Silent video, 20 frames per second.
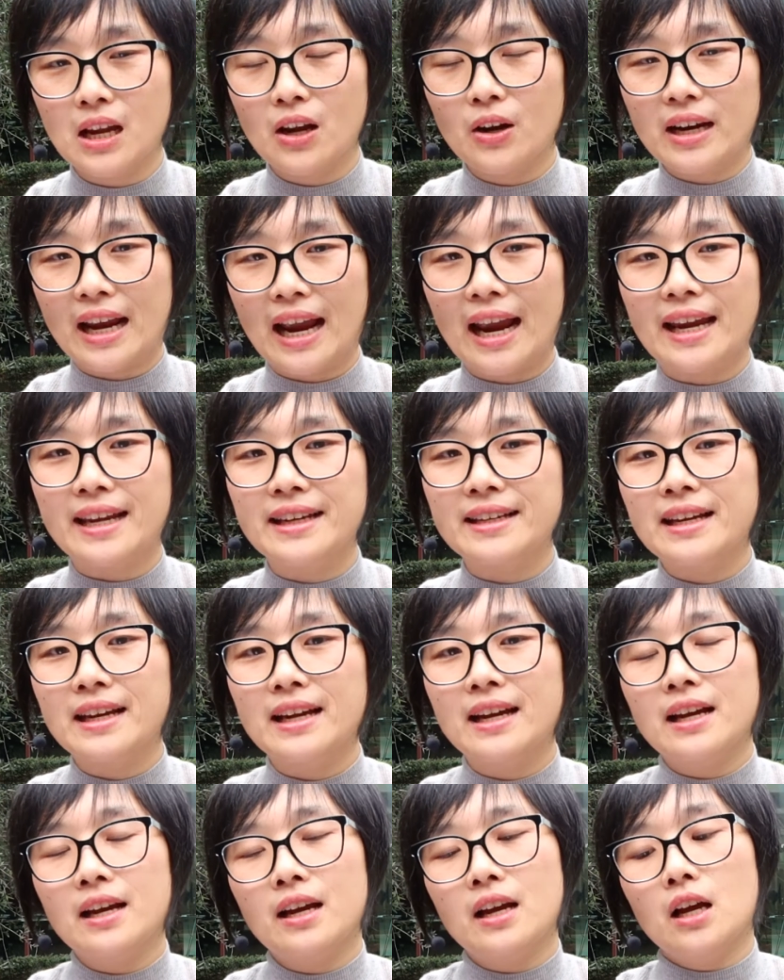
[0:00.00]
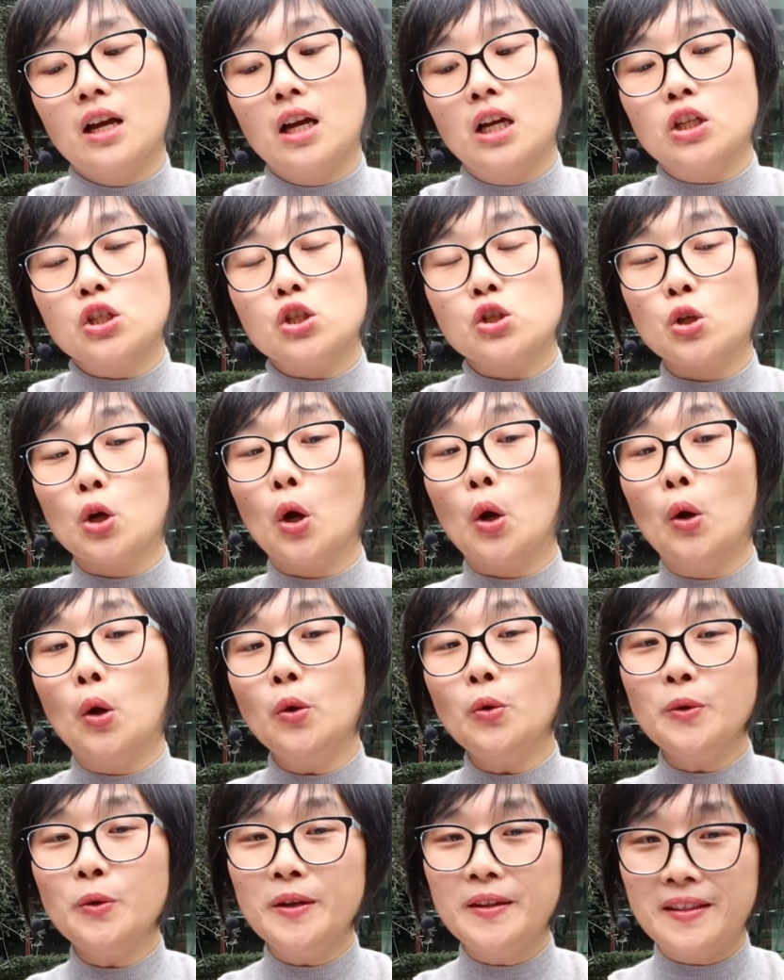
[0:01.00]
Okay,
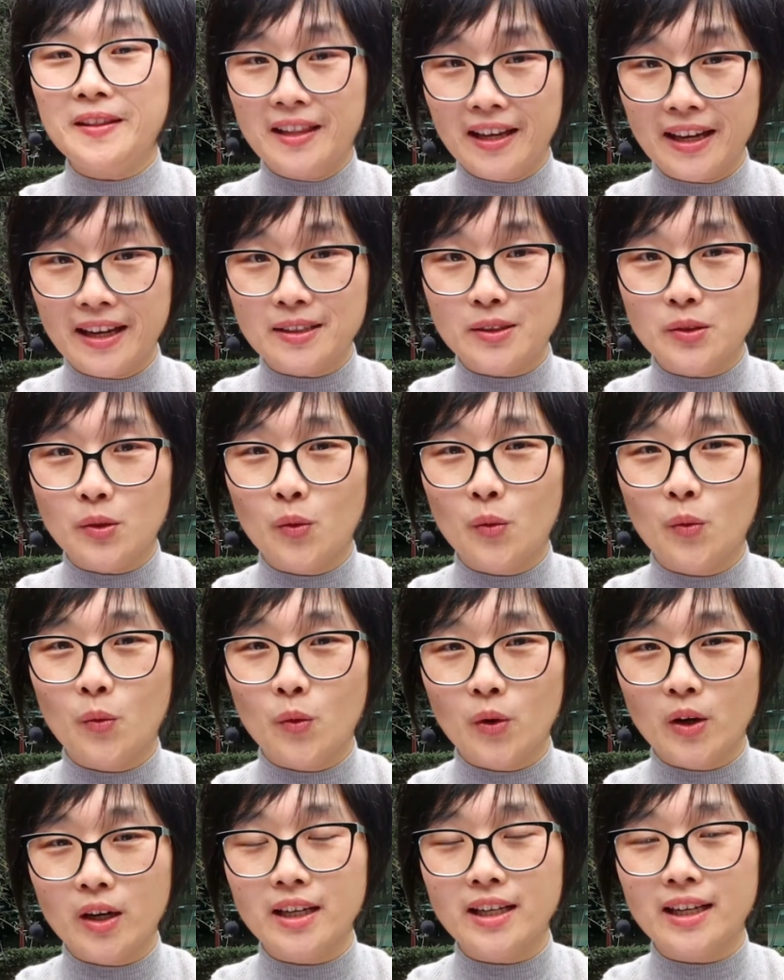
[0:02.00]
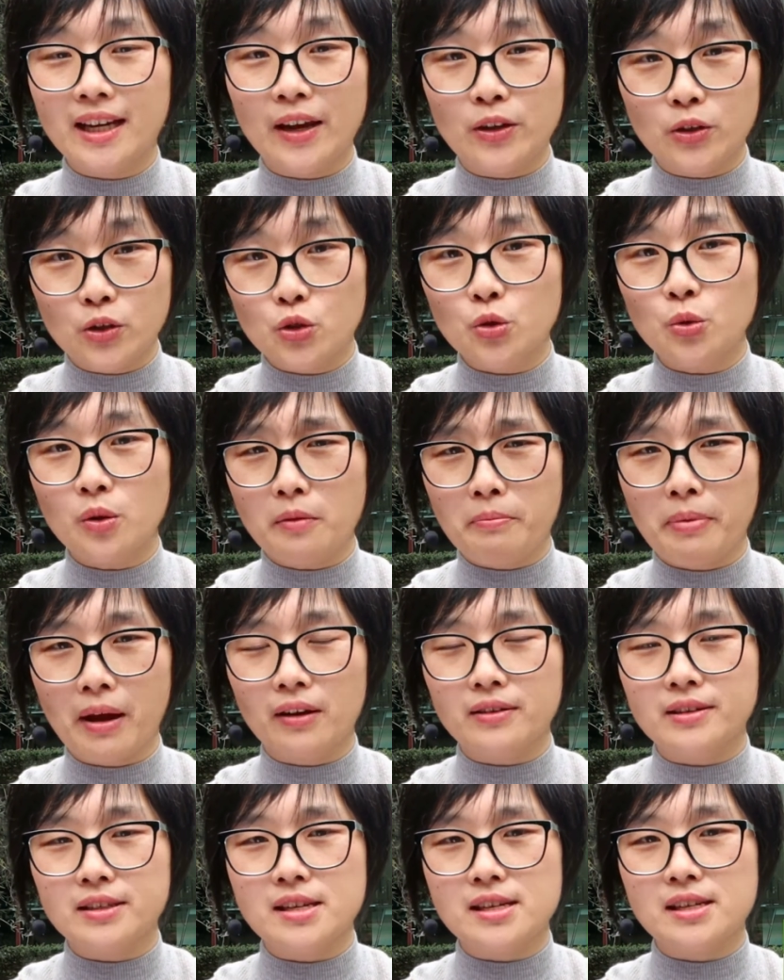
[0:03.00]
so then what can you do
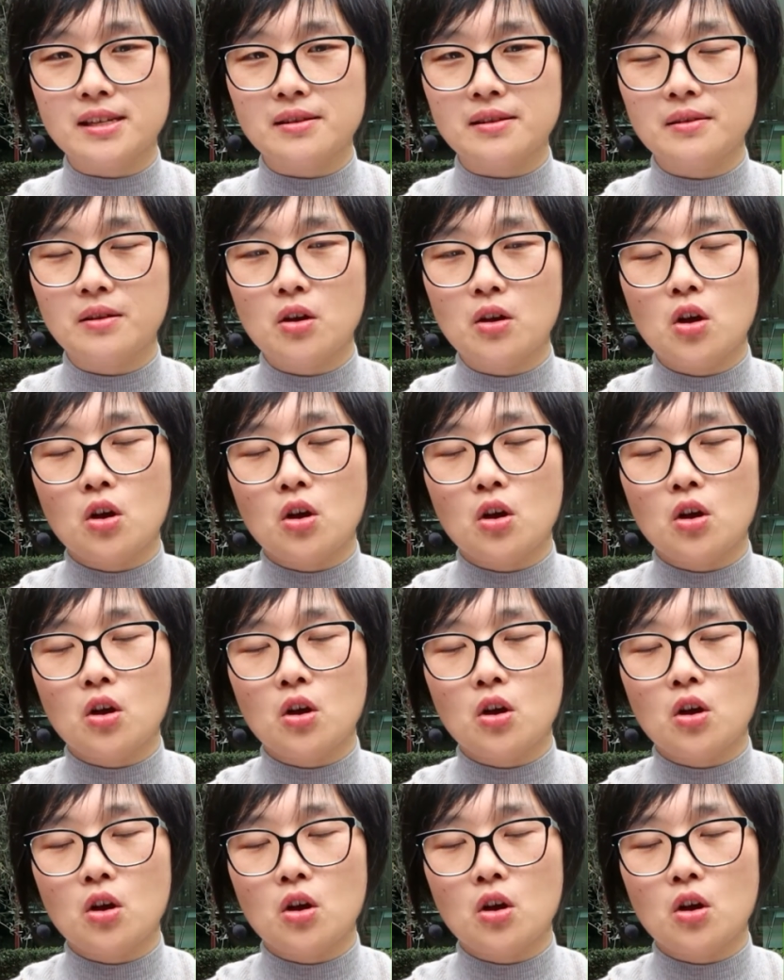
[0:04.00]
about it?